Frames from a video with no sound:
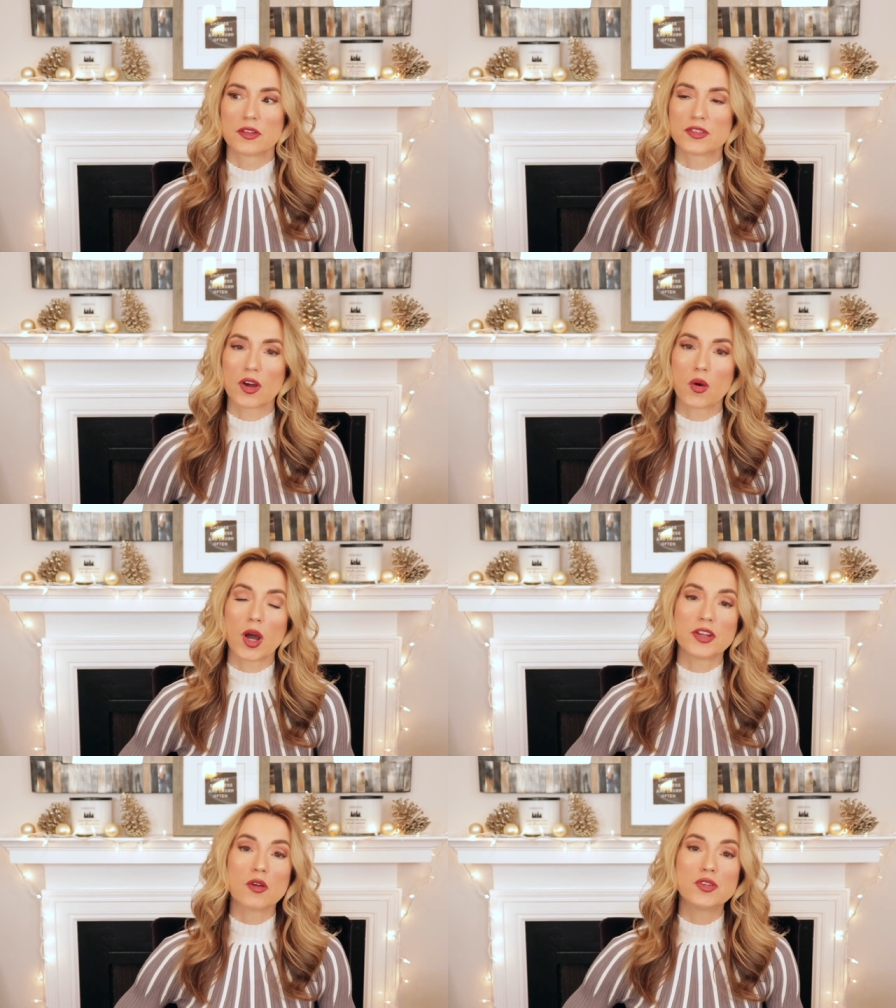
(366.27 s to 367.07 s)
So
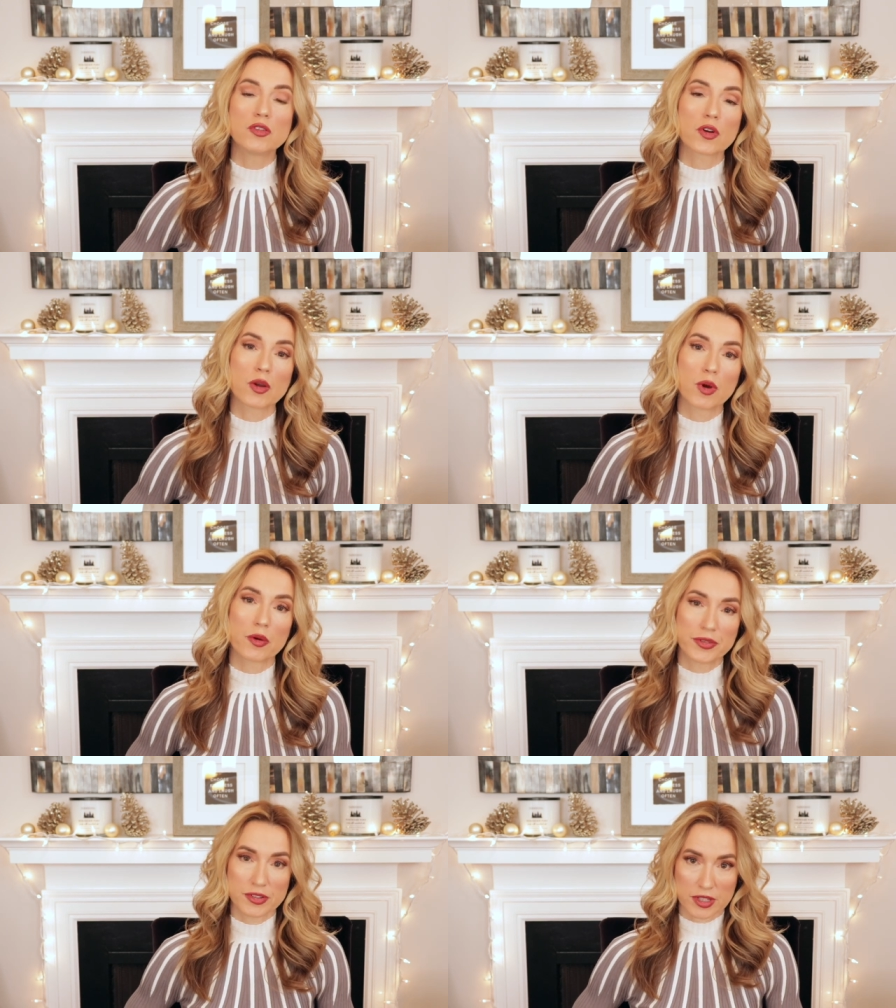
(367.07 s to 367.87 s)
I don't do very well
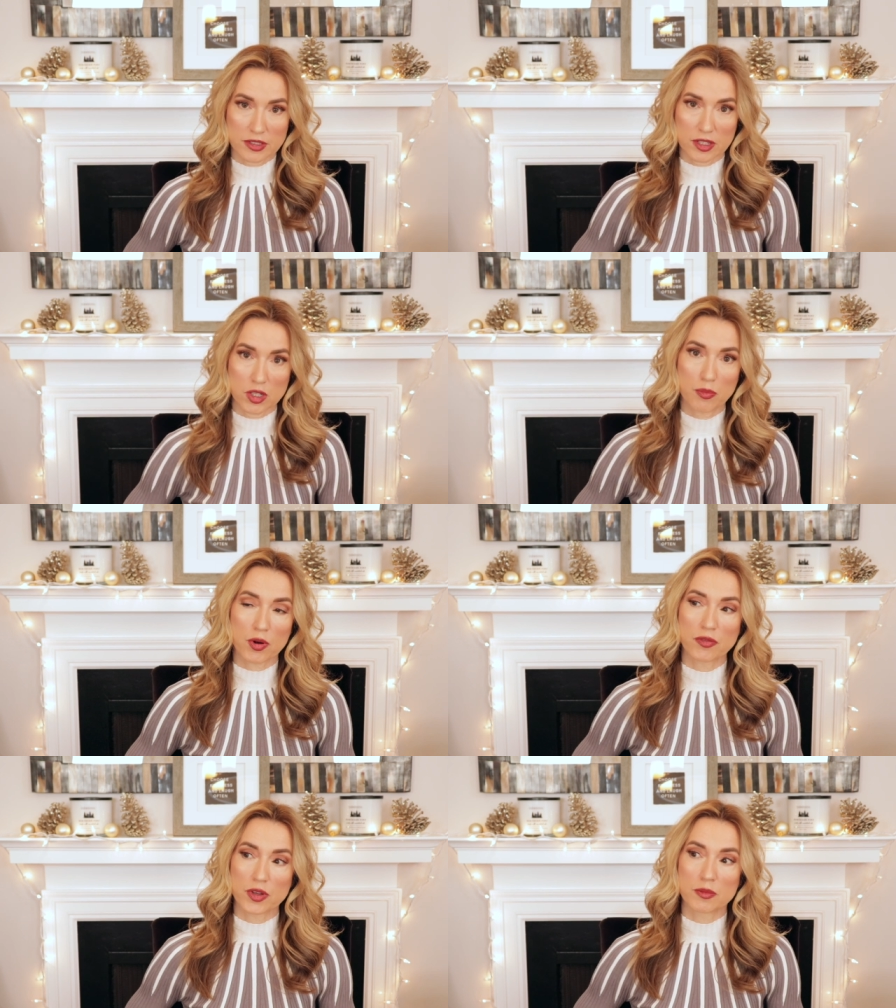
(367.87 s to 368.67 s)
with discontinued
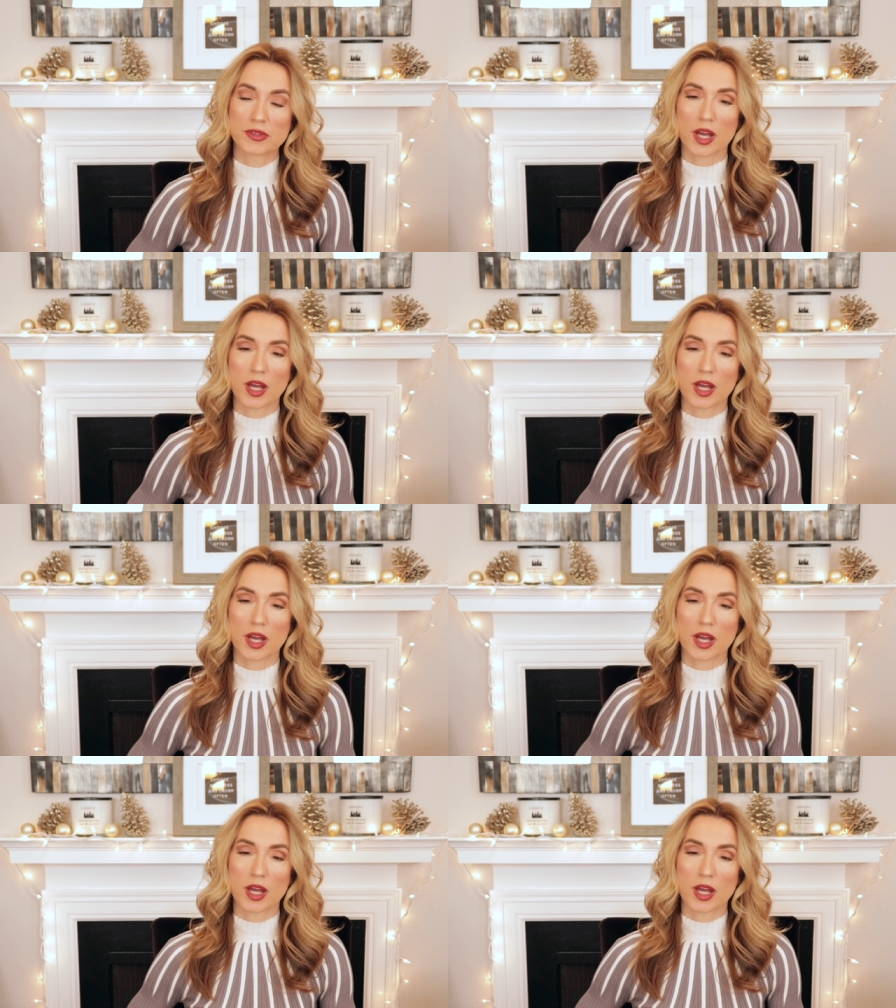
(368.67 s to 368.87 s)
perfumes.